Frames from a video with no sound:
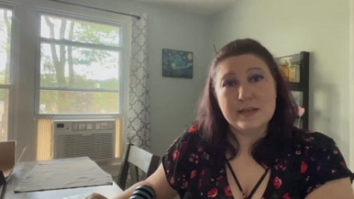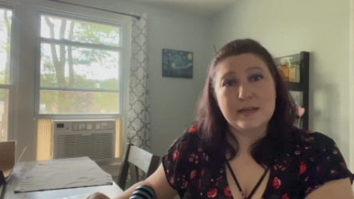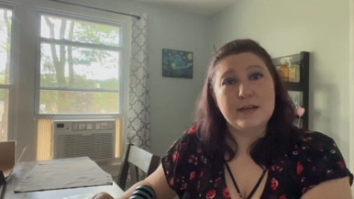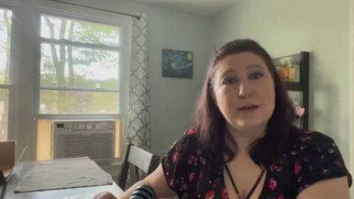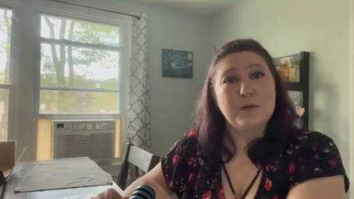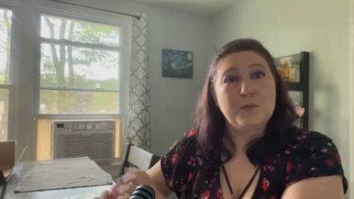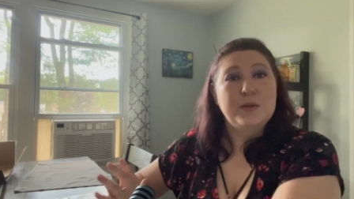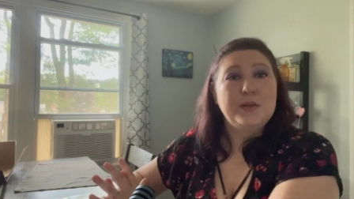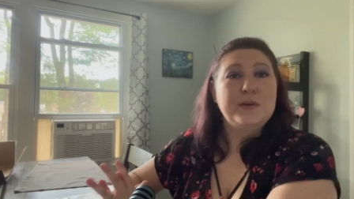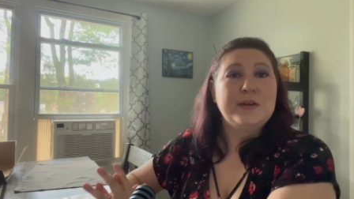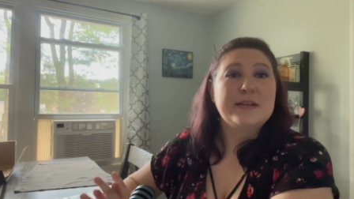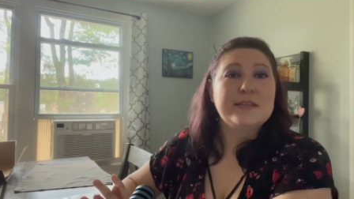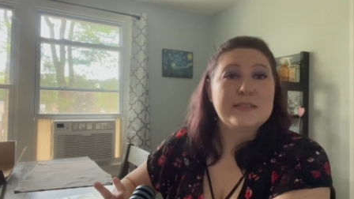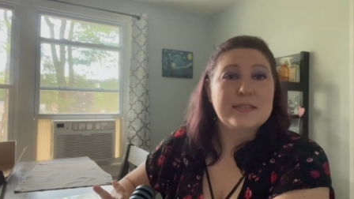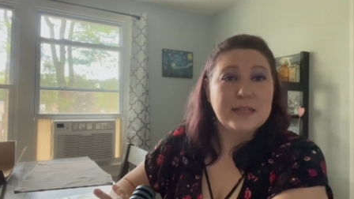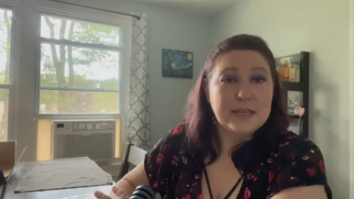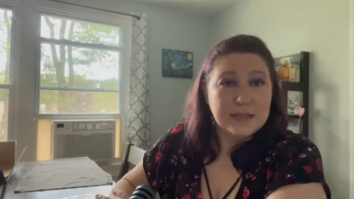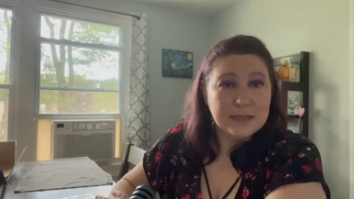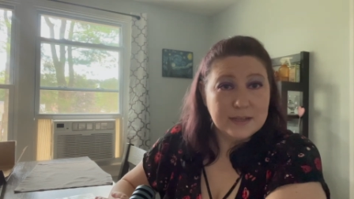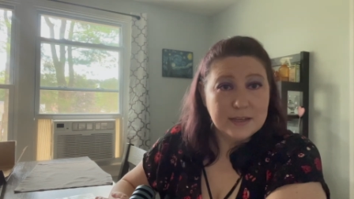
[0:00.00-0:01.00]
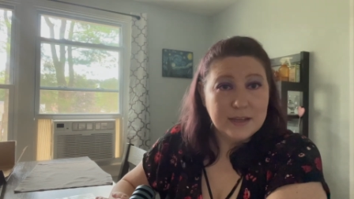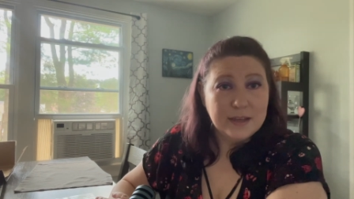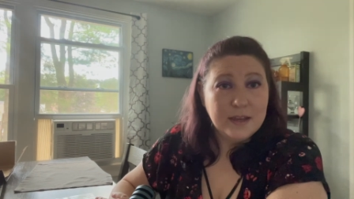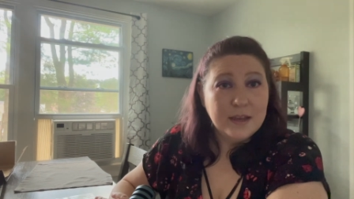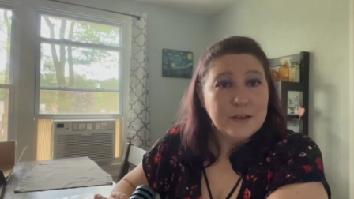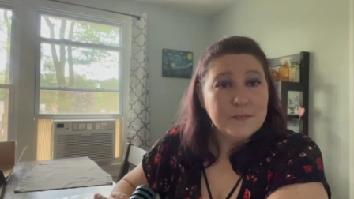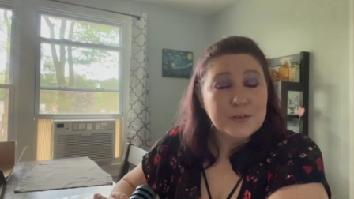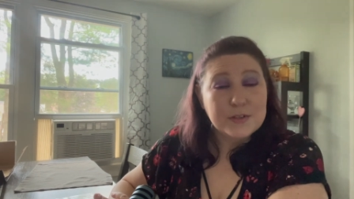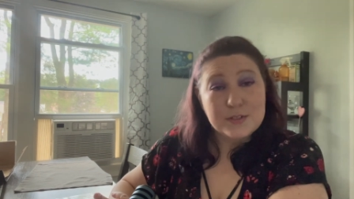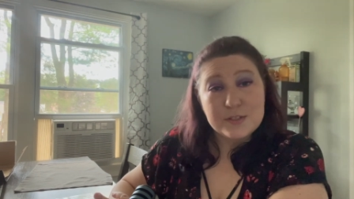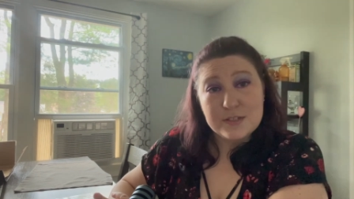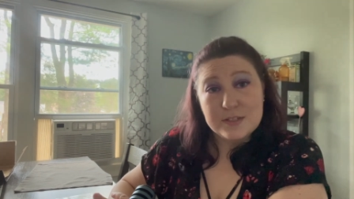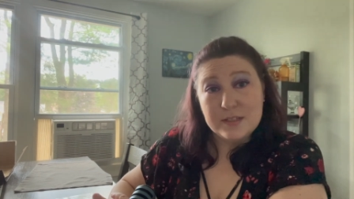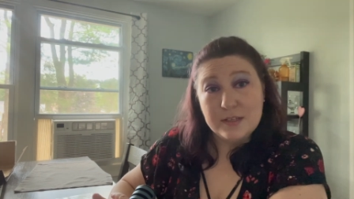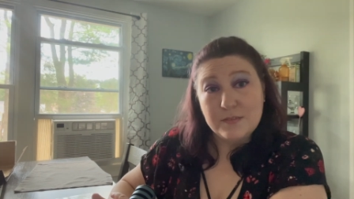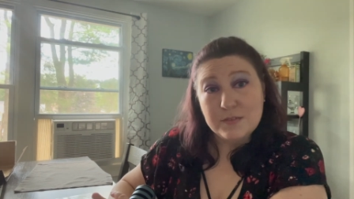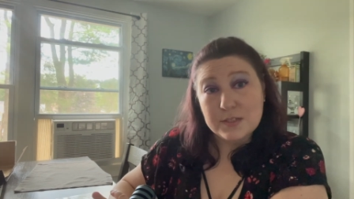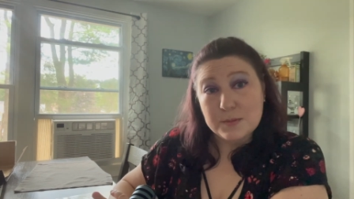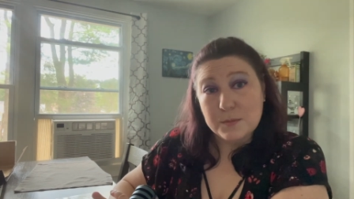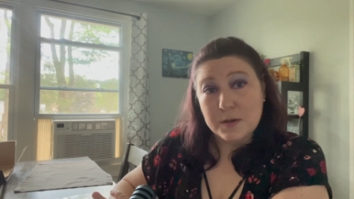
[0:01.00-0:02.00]
Uh, what do you guys think? If you could just
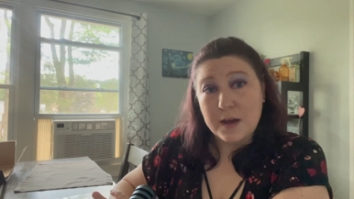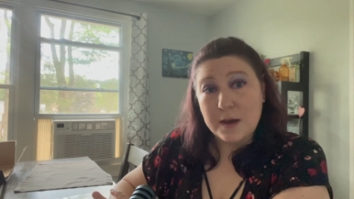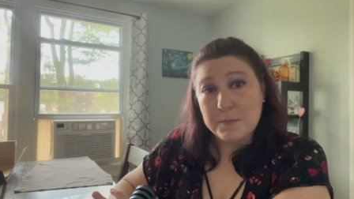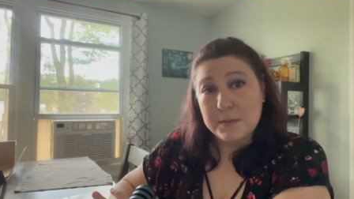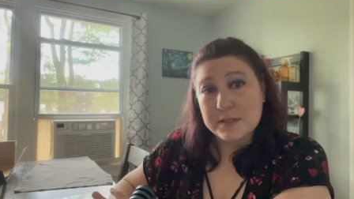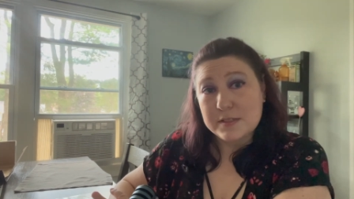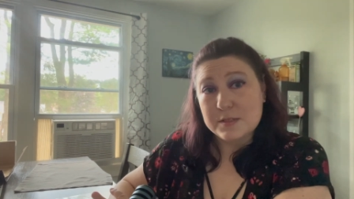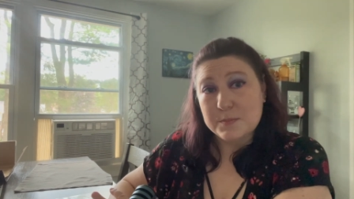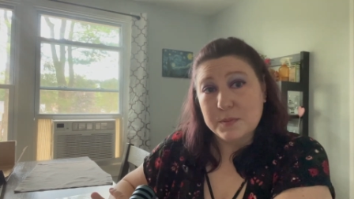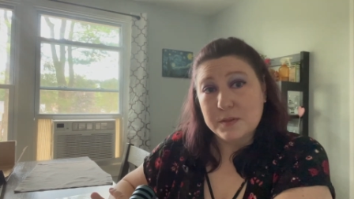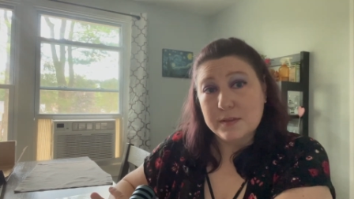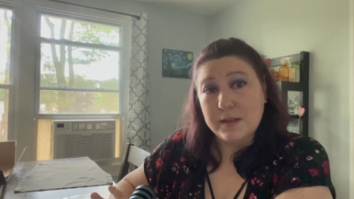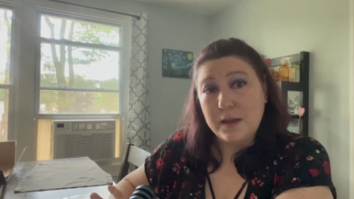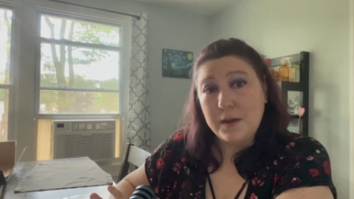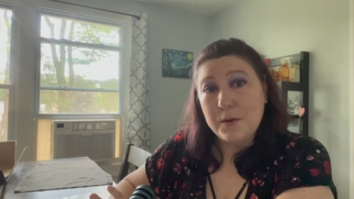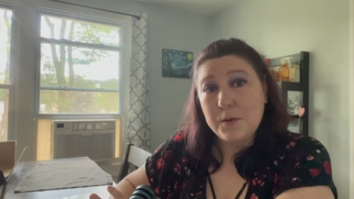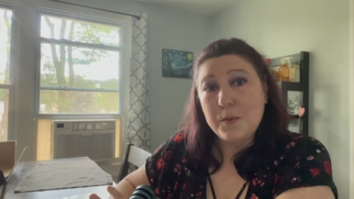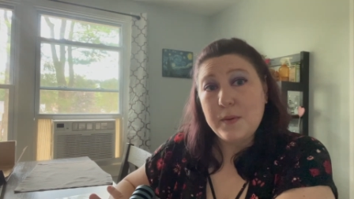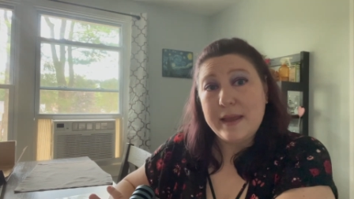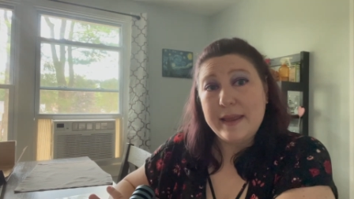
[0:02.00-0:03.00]
leave some comments below